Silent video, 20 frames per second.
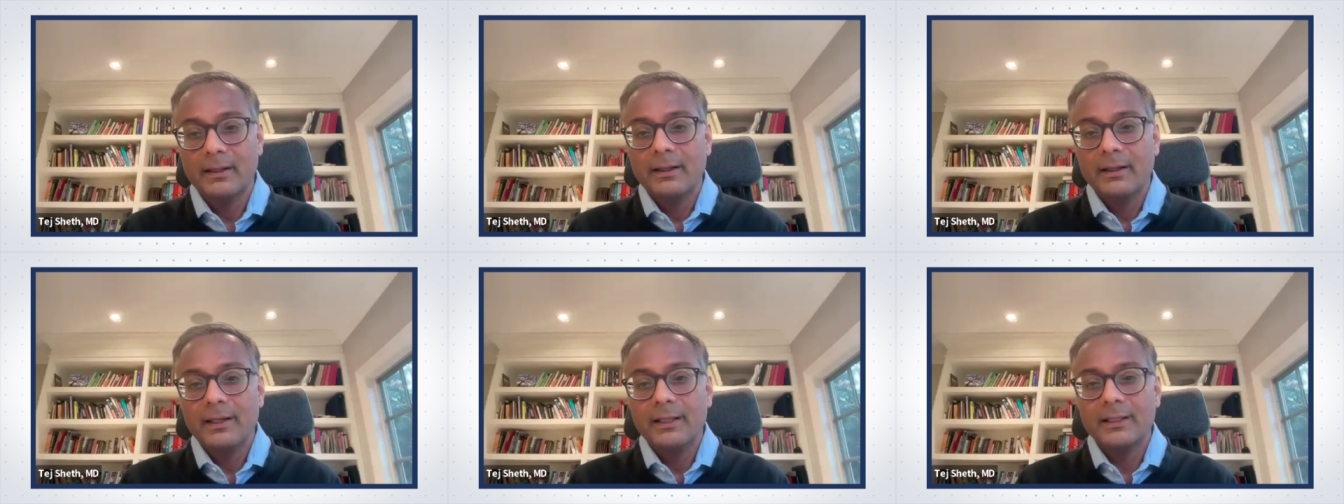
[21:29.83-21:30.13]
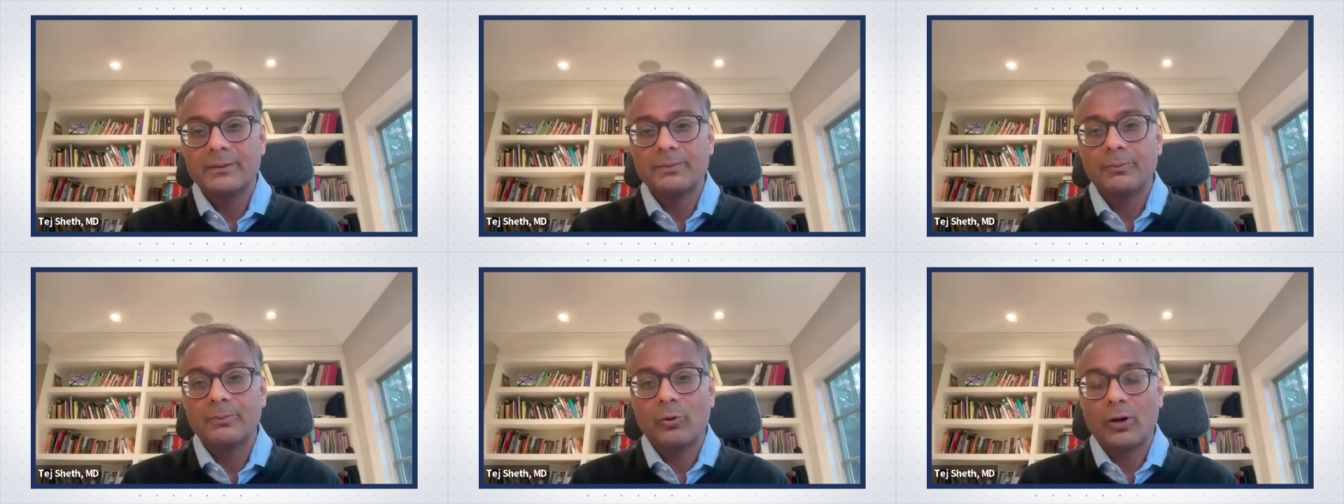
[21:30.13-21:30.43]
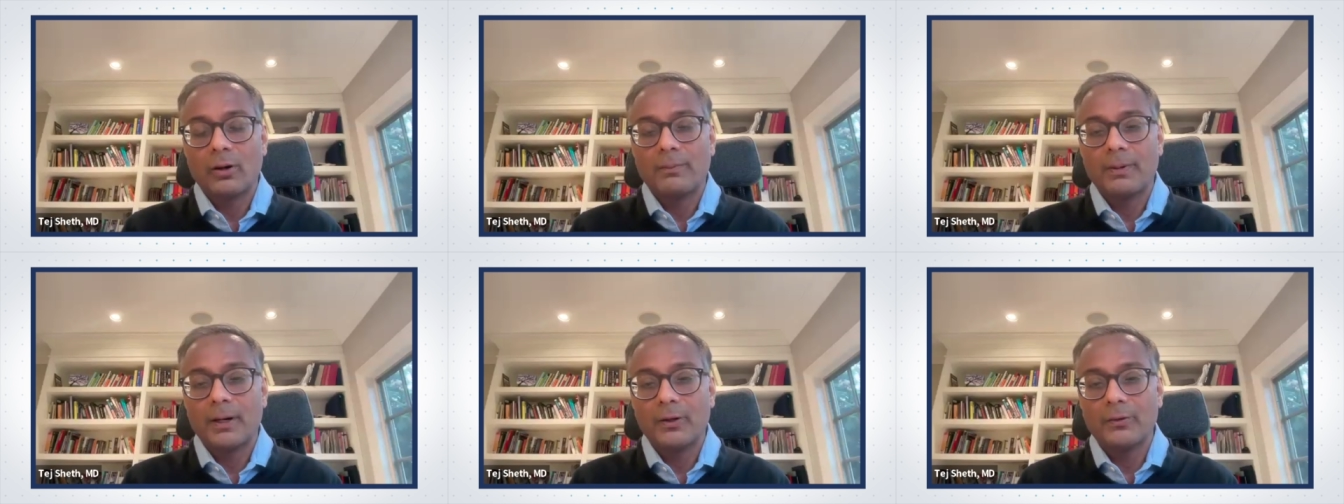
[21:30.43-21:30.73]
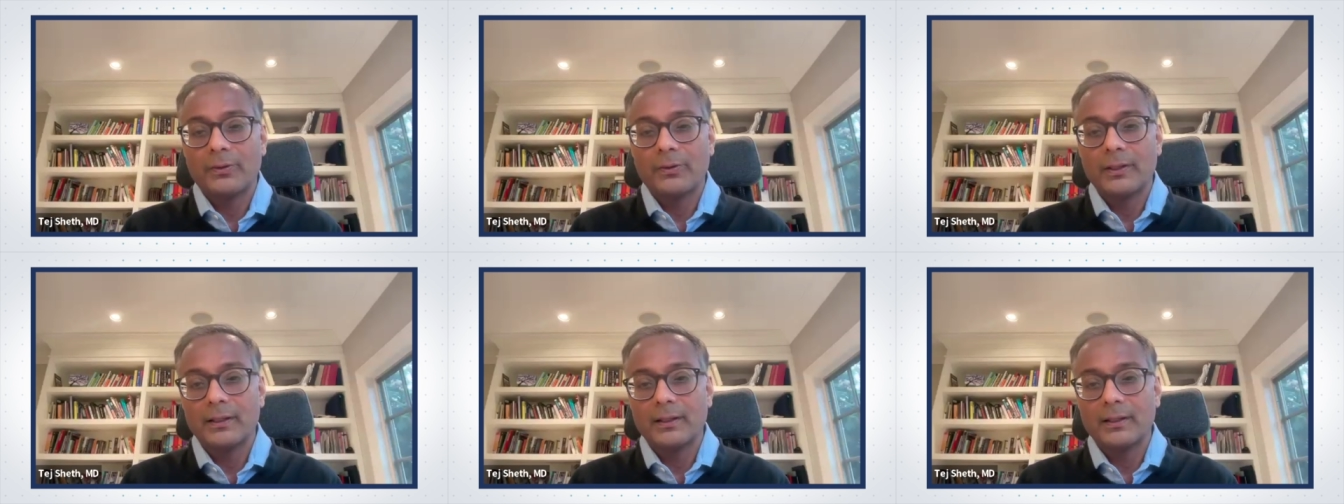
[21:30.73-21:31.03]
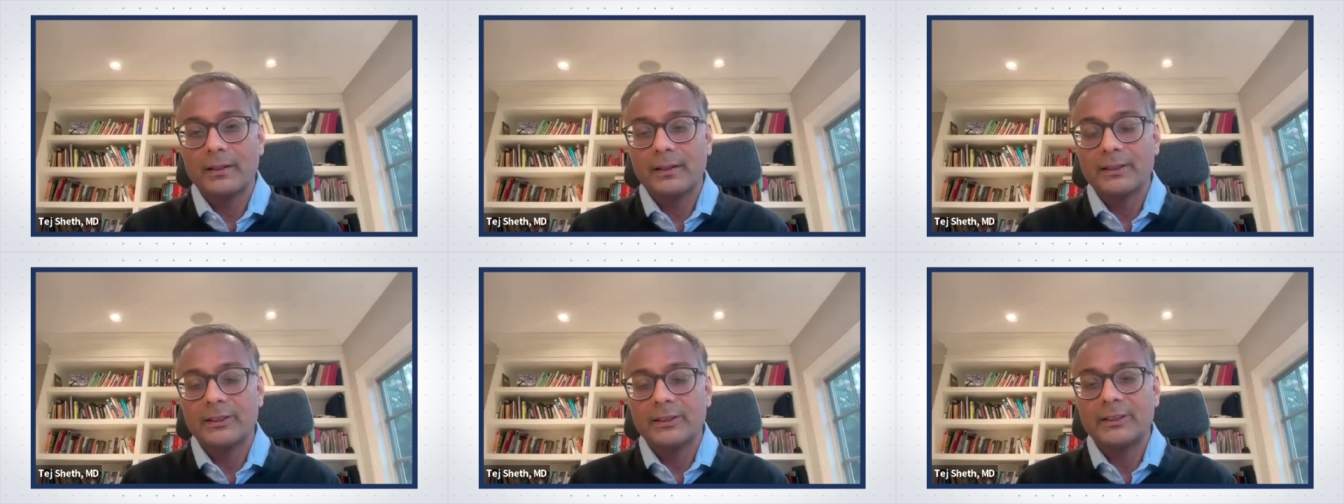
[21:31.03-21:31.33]
It's more about
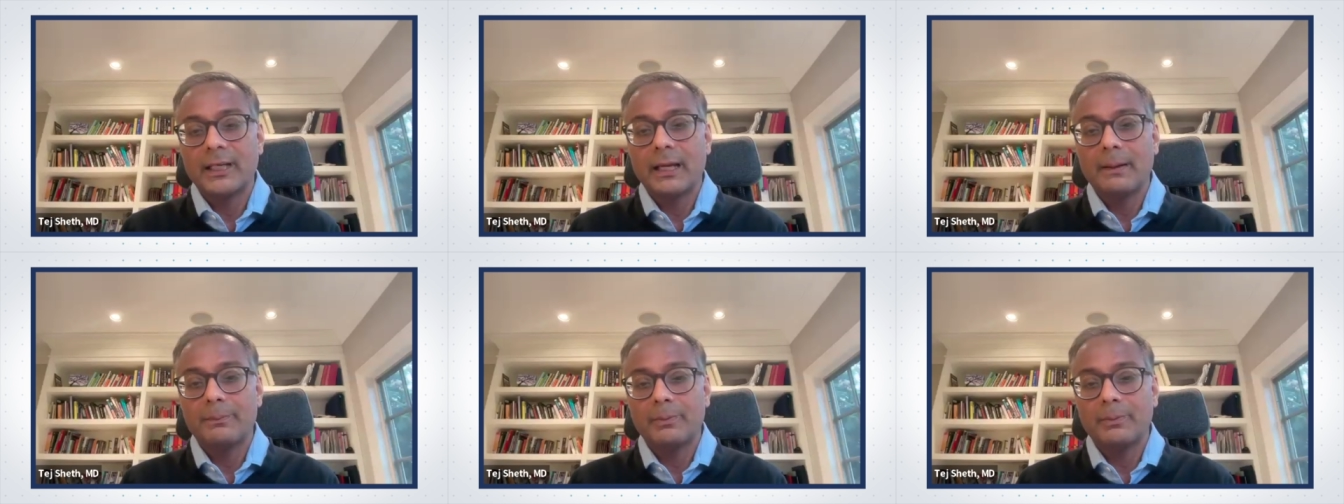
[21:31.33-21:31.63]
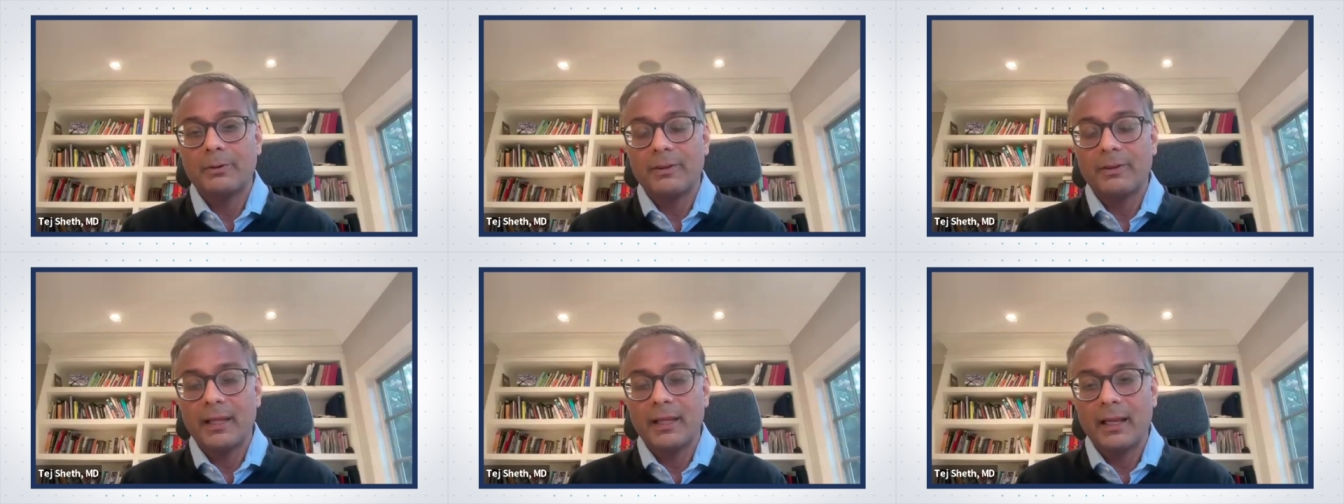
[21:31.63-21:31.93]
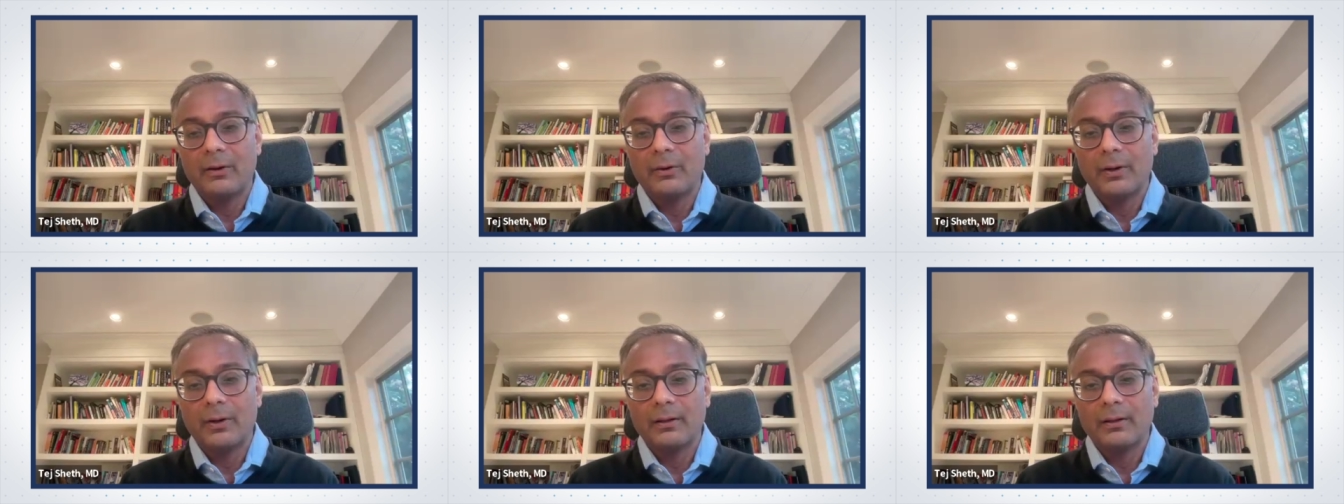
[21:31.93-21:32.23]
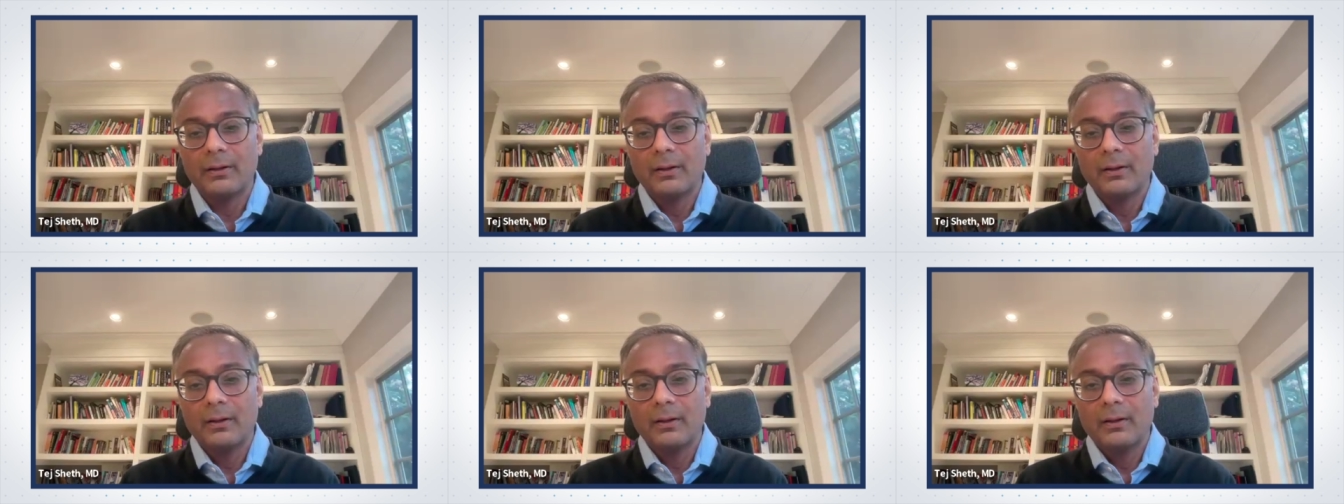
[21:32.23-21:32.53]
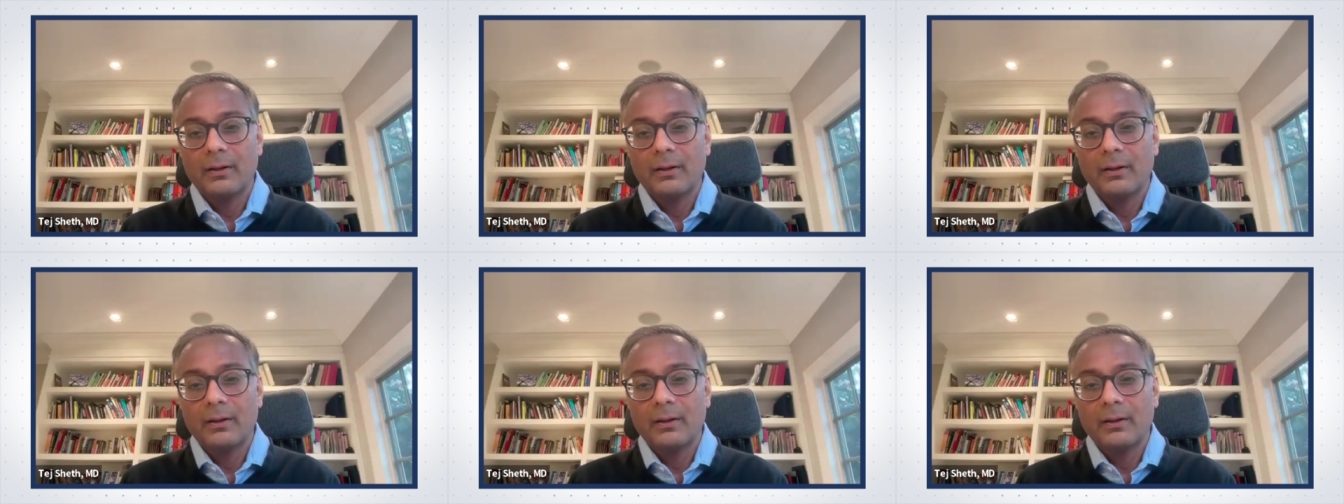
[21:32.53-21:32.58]
the shape of the aortic